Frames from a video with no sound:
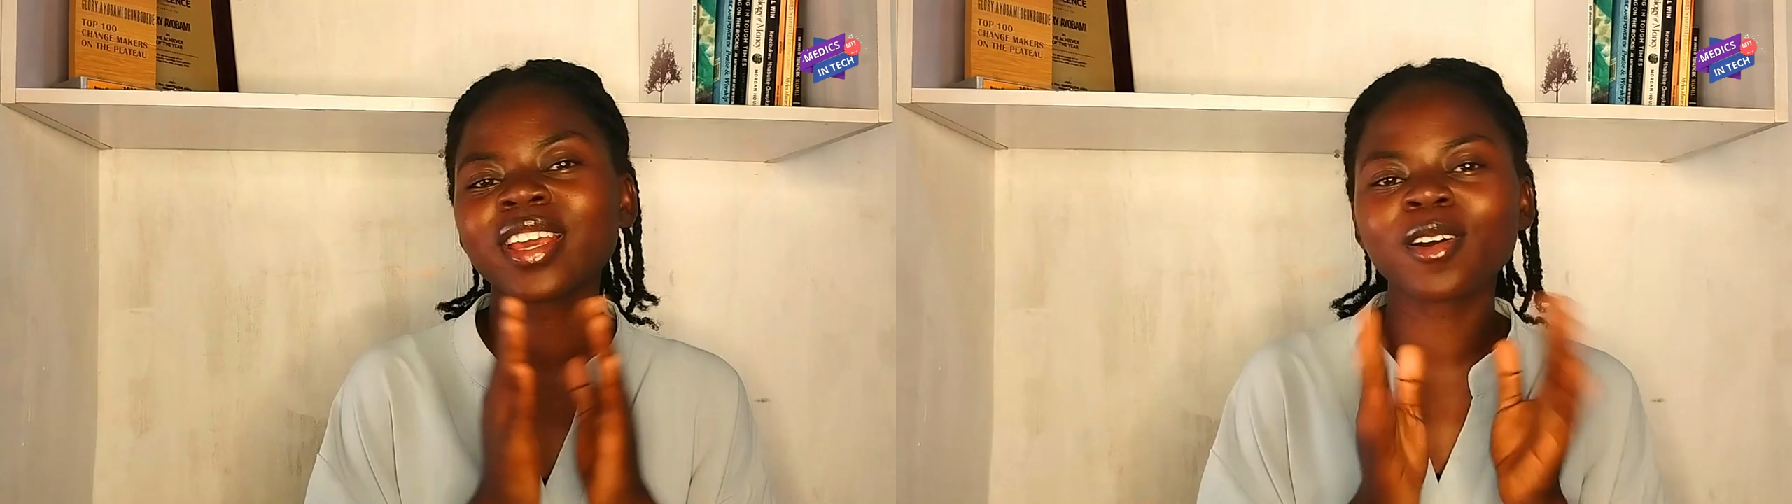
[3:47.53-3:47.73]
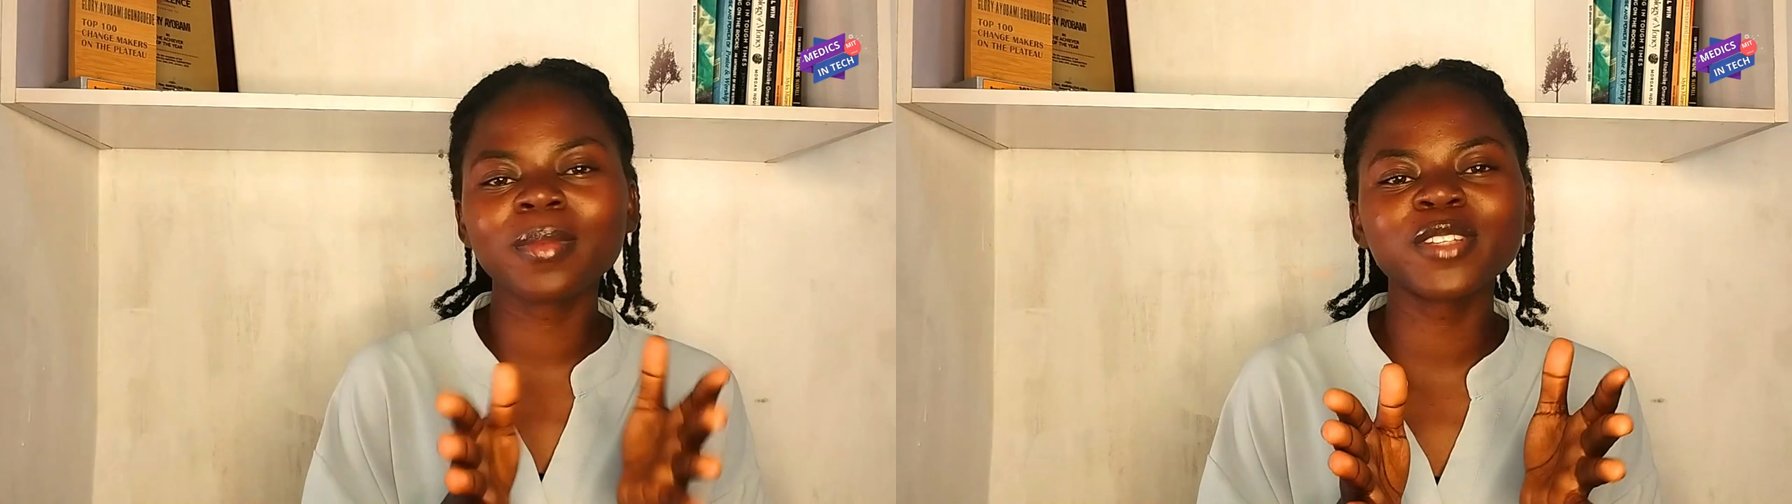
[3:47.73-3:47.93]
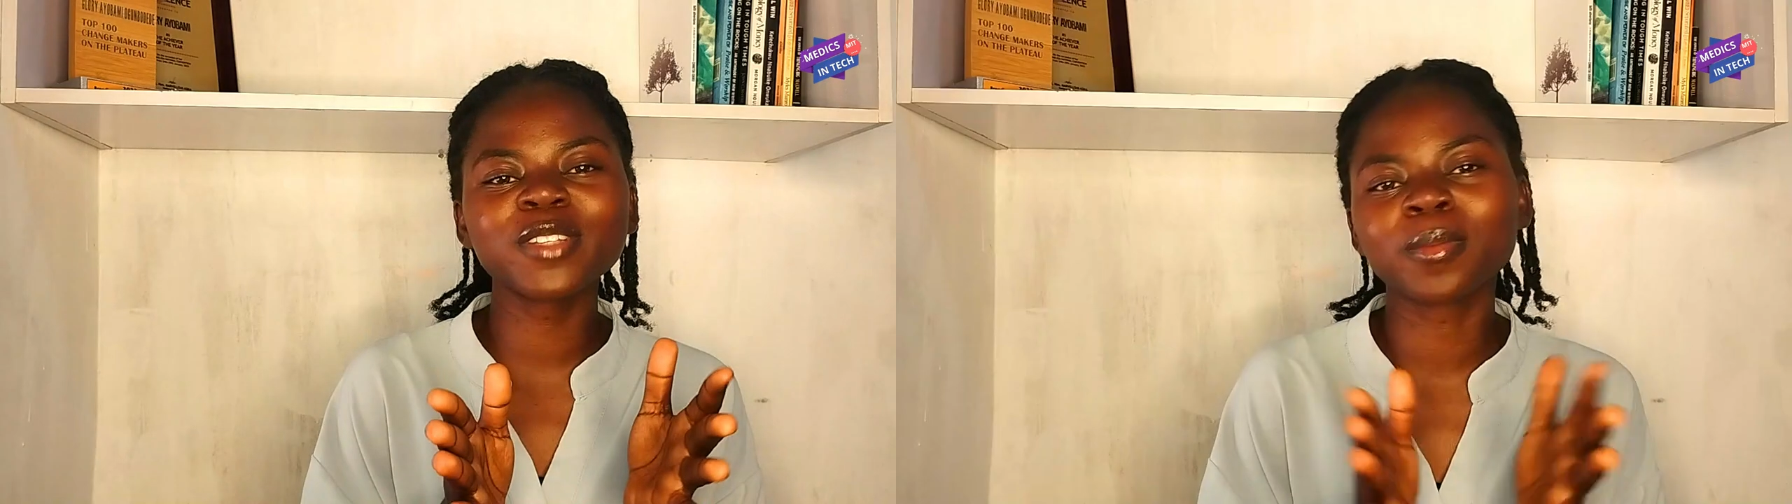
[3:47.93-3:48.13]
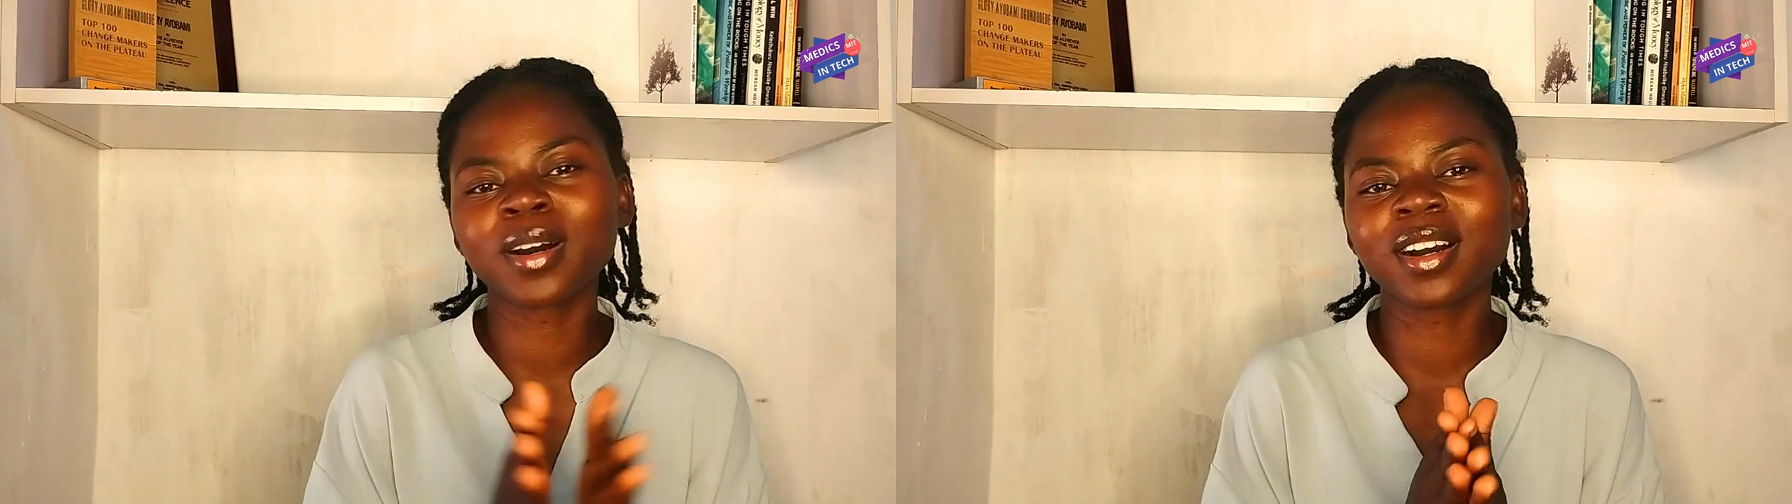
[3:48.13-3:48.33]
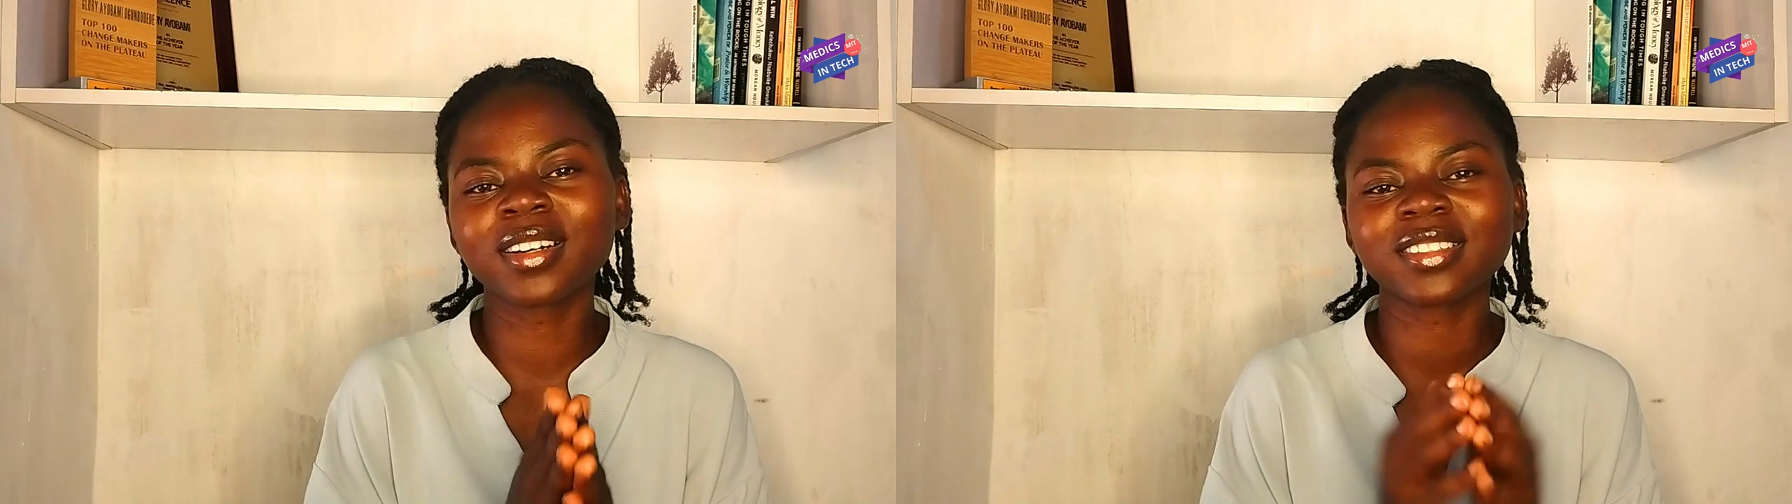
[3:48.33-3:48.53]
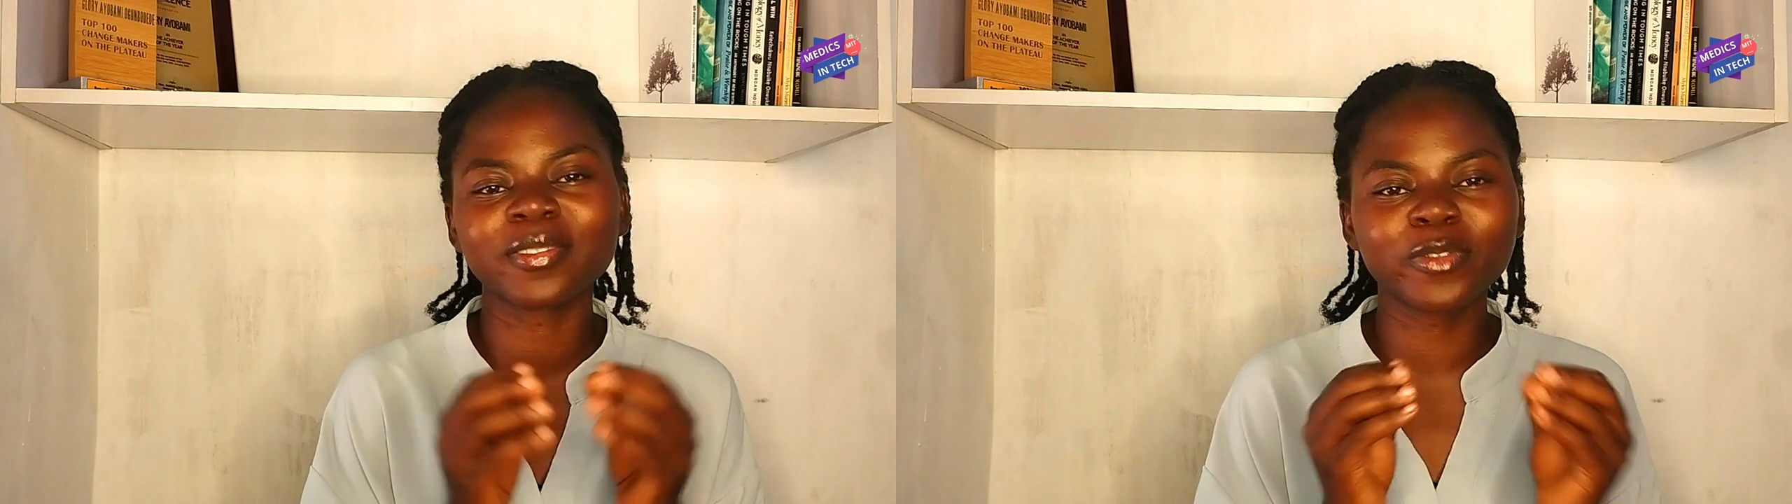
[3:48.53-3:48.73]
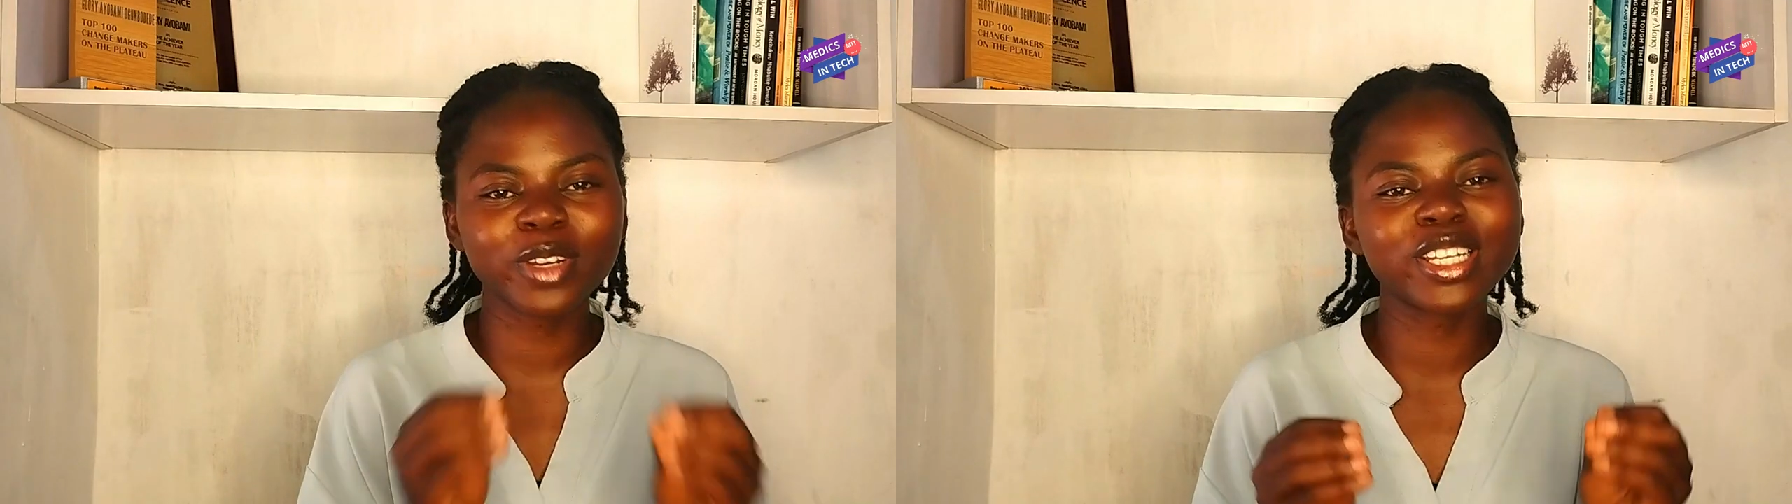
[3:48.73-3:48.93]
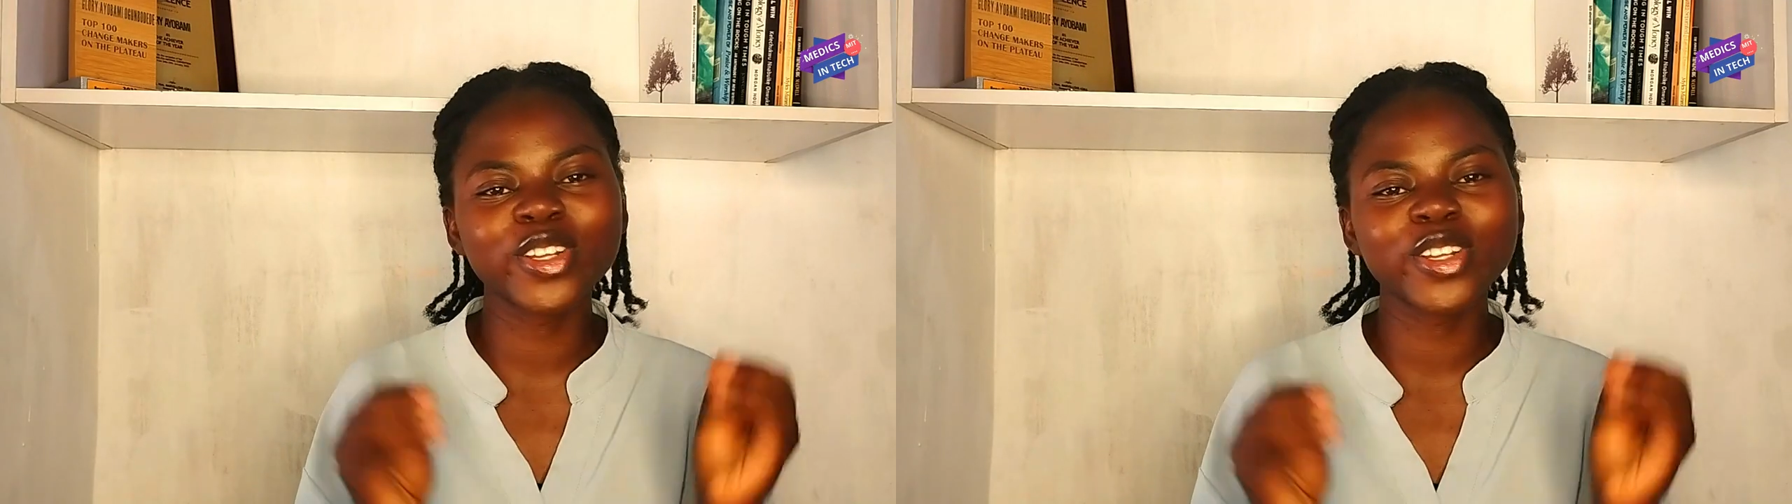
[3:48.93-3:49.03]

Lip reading: comment from her that really